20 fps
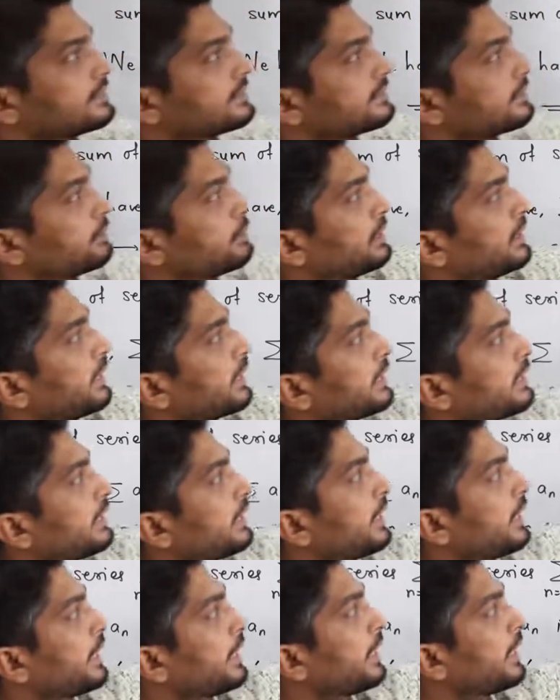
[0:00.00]

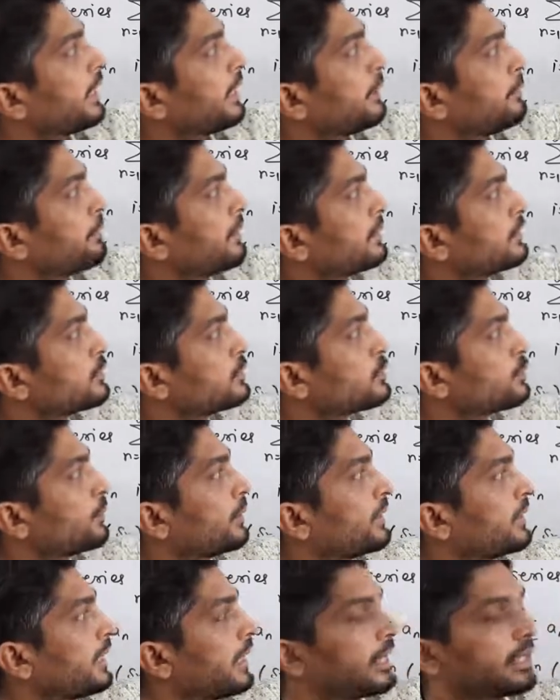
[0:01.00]
Similarly, an minus
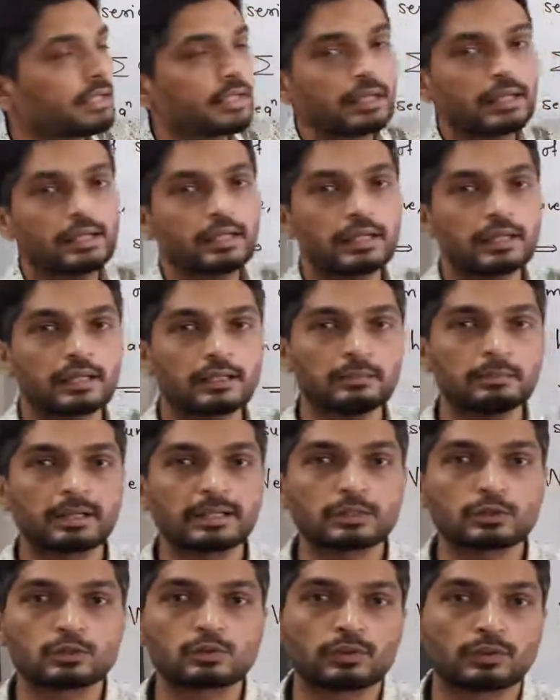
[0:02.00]
1 and an
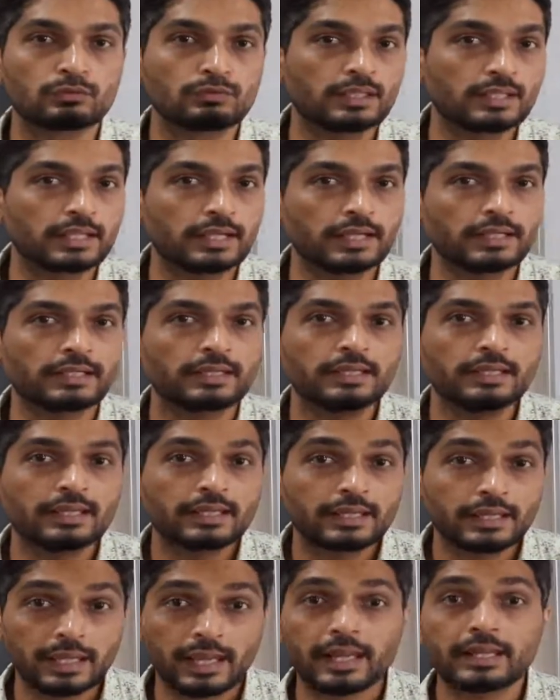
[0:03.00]
minus 1 will get
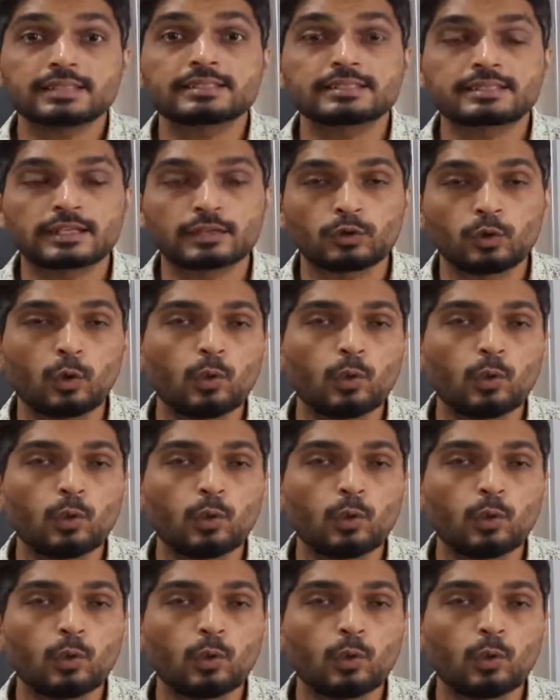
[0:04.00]
cancelled.